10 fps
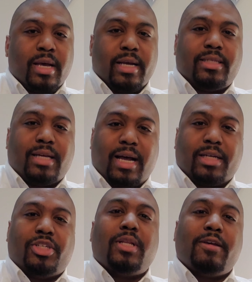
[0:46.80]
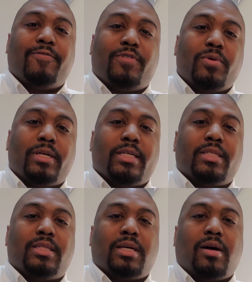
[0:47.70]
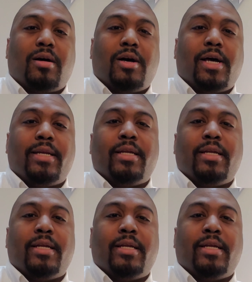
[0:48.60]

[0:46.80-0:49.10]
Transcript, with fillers: is to actually focus on